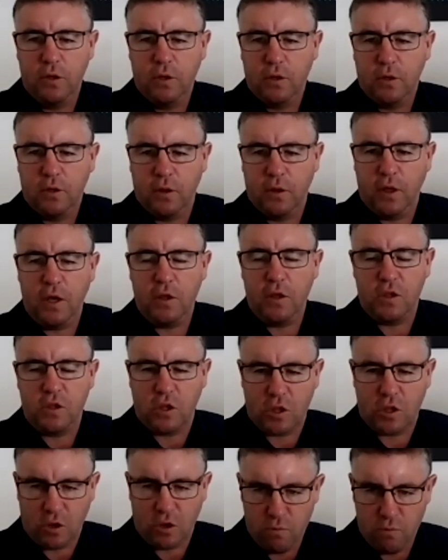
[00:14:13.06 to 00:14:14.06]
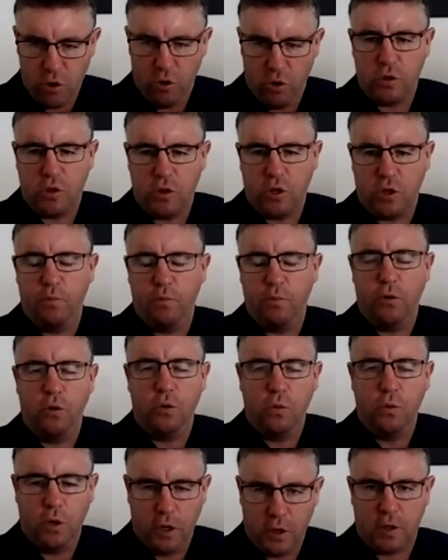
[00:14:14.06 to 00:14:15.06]
Now, these are just some real
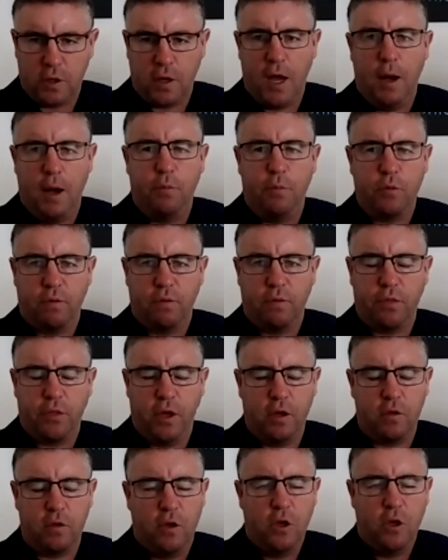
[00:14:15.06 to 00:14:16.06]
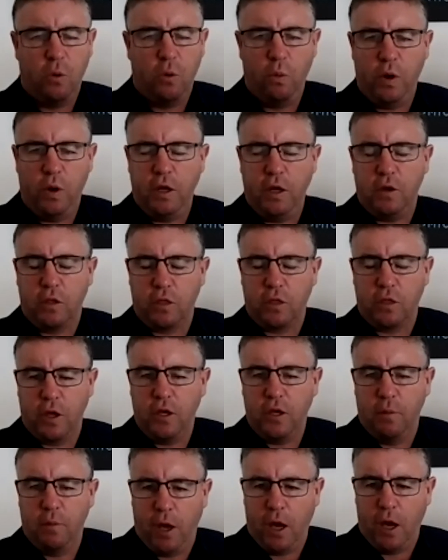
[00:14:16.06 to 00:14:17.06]
simple examples of things we need to
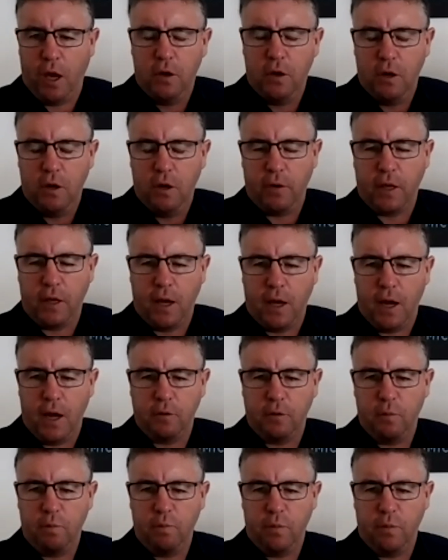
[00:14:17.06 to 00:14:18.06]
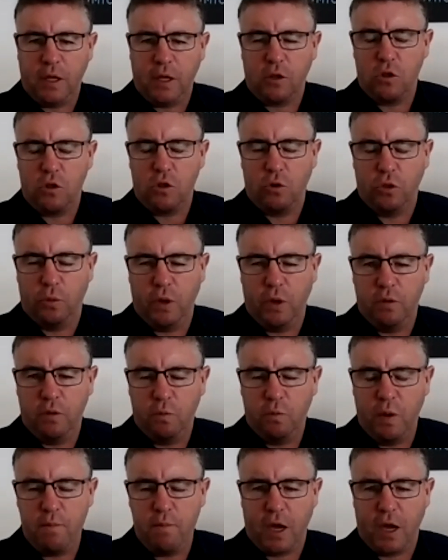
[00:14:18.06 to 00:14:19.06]
think about in regard to making sure that we
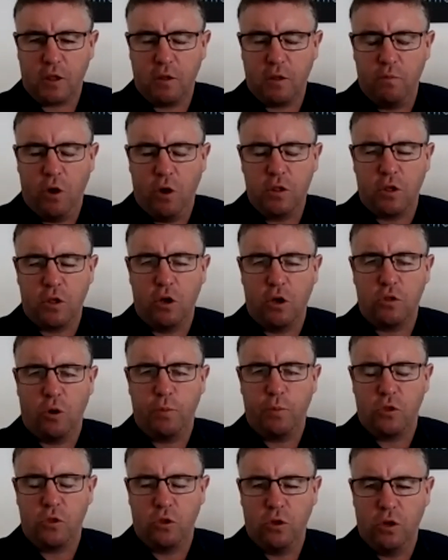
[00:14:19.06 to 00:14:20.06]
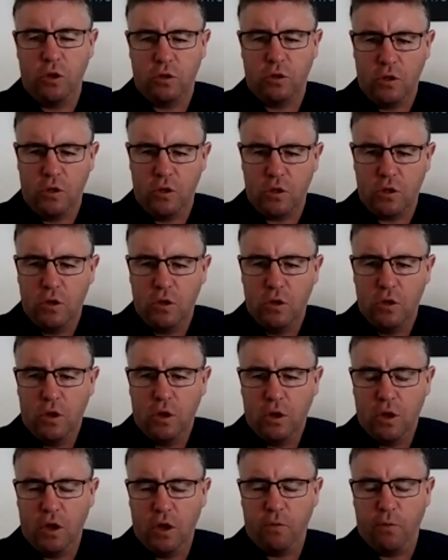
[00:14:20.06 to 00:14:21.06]
maximise those opportunities
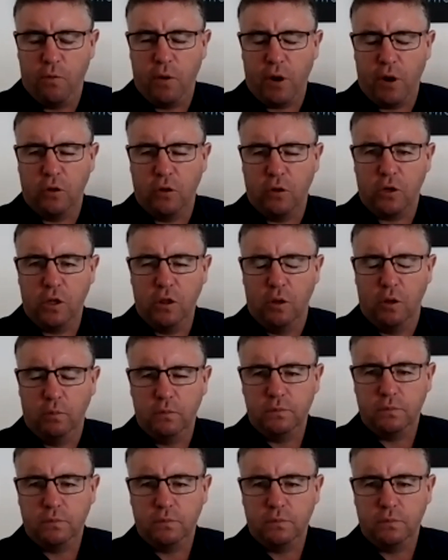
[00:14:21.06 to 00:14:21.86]
if we're unlocking them.